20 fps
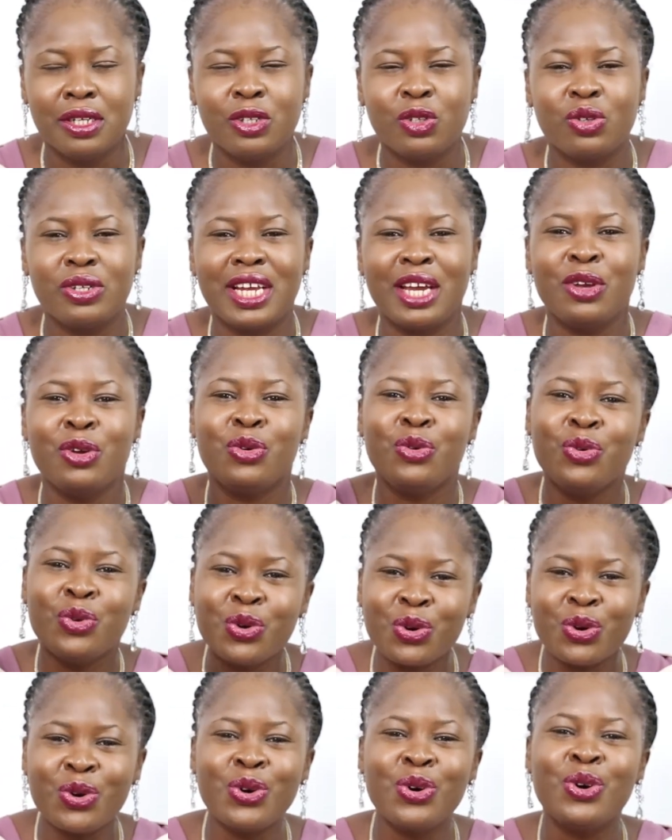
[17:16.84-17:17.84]
so that you
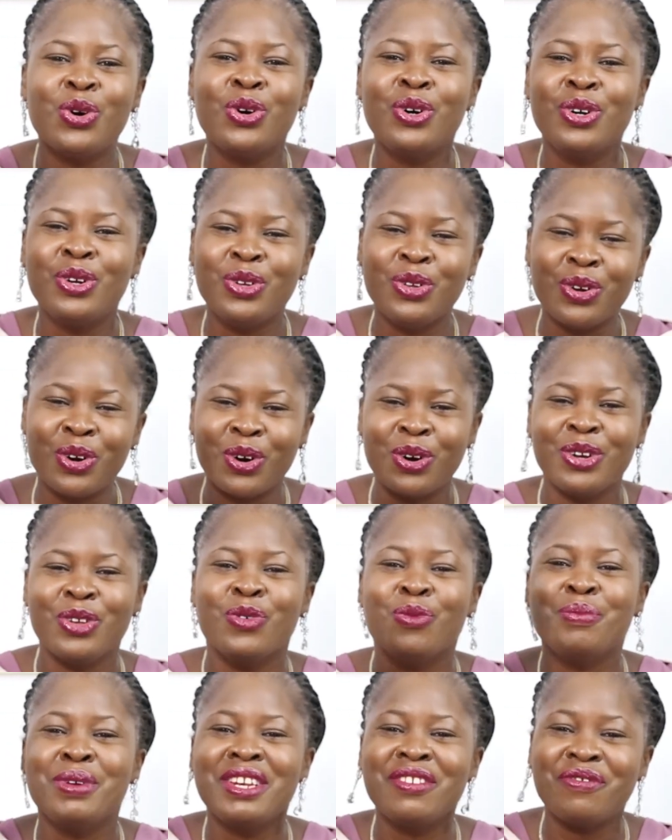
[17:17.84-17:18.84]
know, or you'll
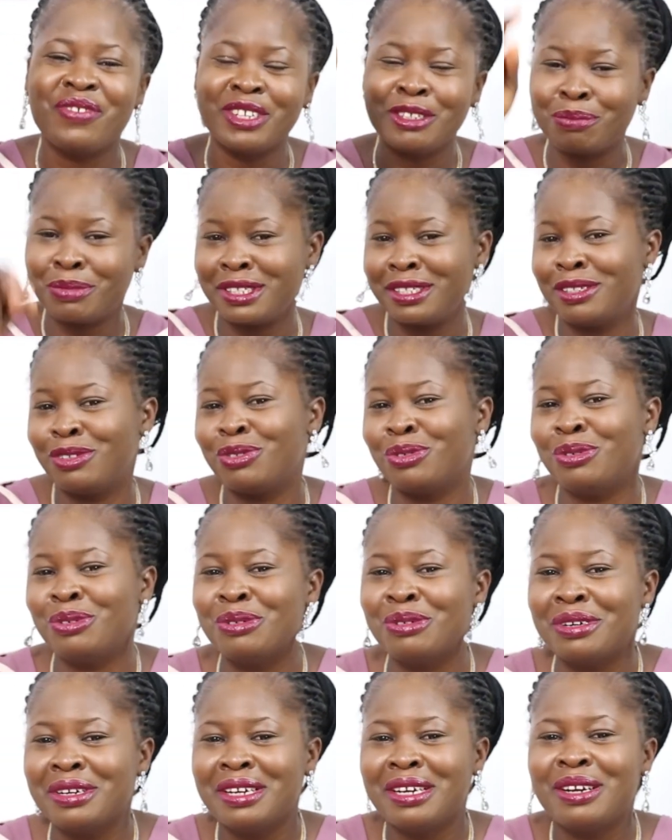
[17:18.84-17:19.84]
be the first person to
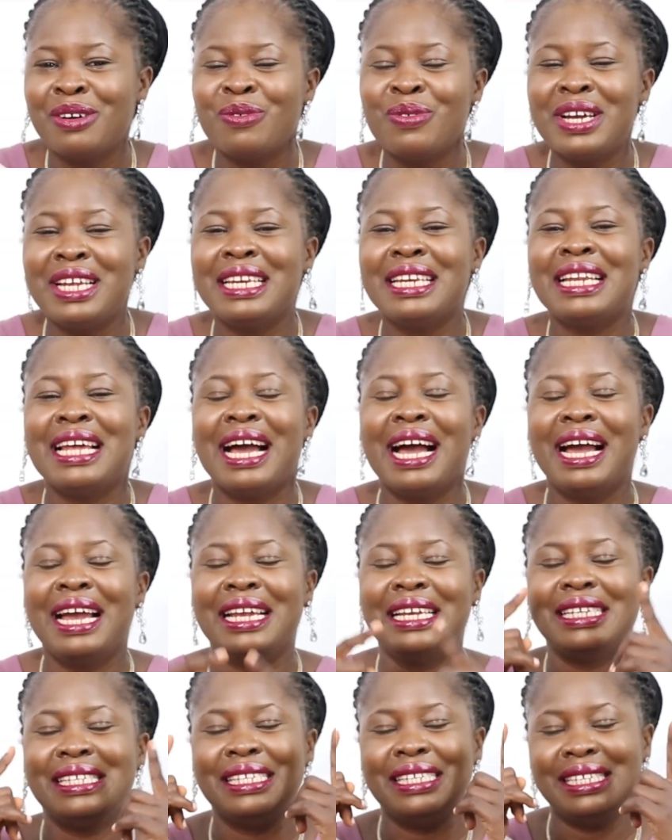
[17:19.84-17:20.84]
know when
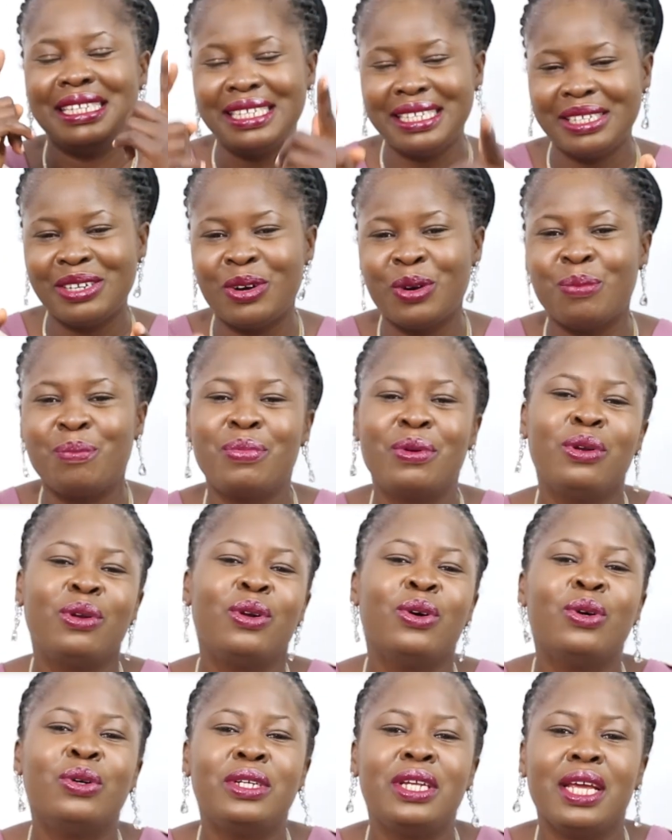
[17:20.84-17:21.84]
I
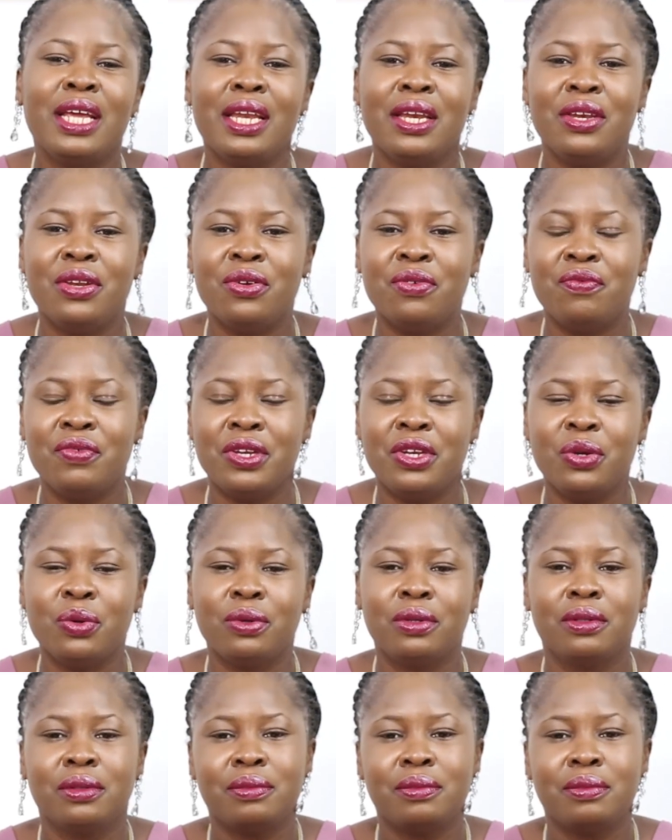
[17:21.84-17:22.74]
upload a new video.